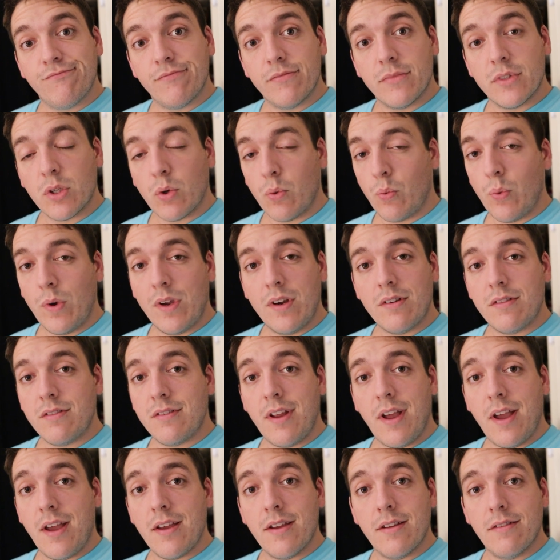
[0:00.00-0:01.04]
It was a weird
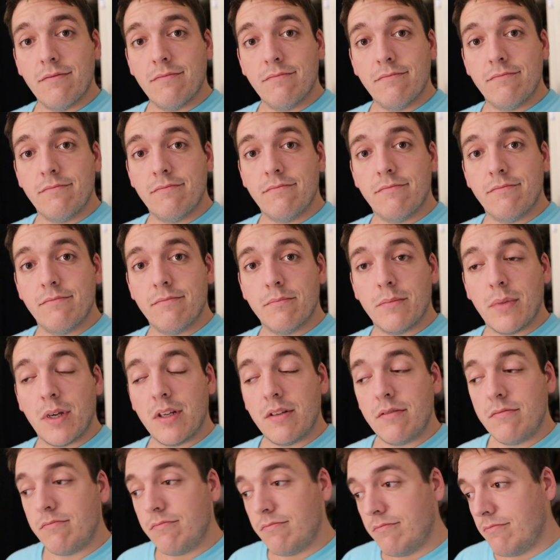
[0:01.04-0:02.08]
day,
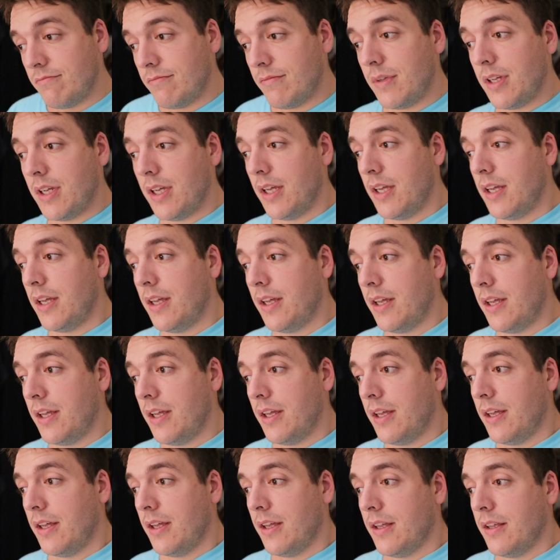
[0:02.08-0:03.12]
but
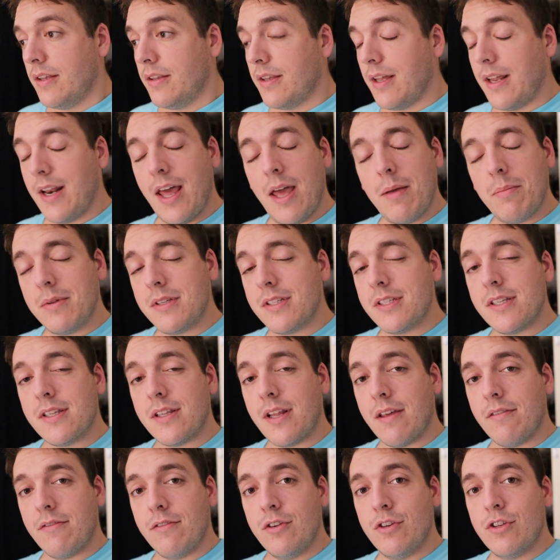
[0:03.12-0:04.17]
that happens in
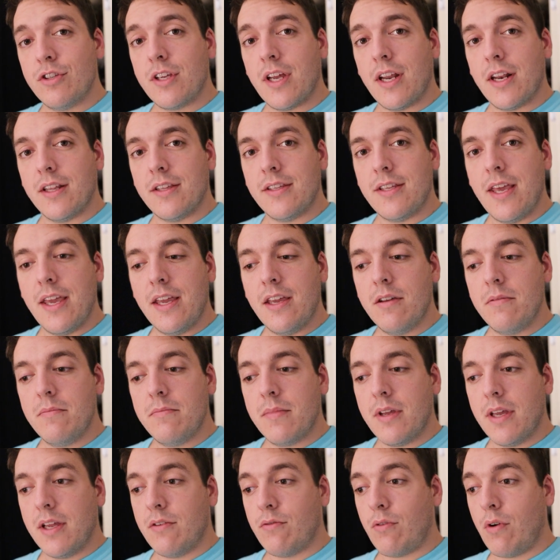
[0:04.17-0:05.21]
life. You just gotta take
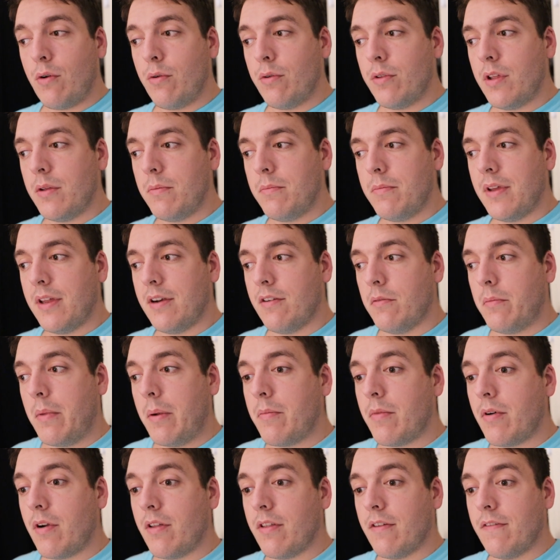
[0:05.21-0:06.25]
them and roll with them and
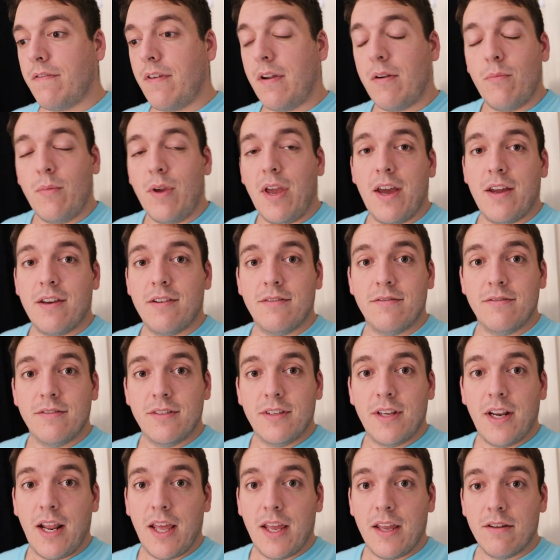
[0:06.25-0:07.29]
remember all the fun we had
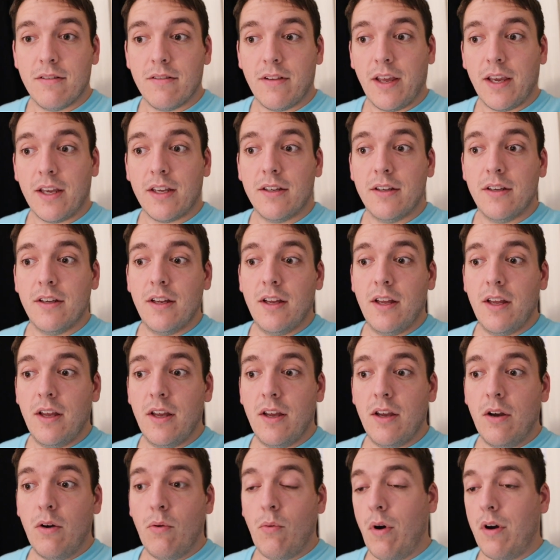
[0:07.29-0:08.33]
today, like
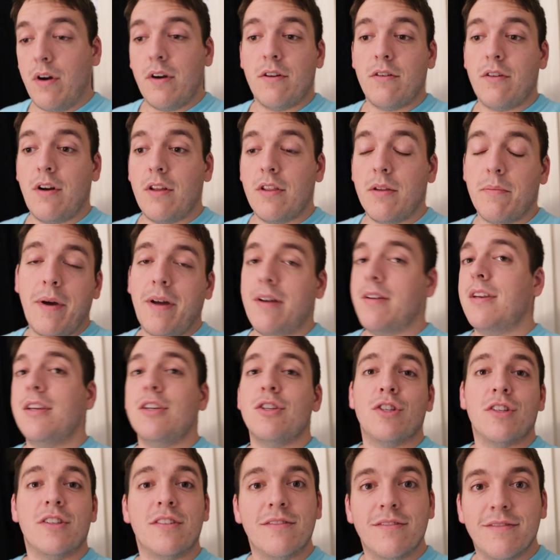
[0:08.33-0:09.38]
walking around the
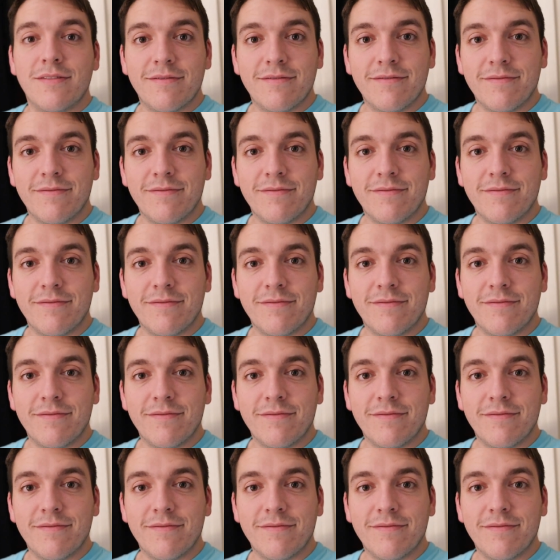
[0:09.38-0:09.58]
Polynesian.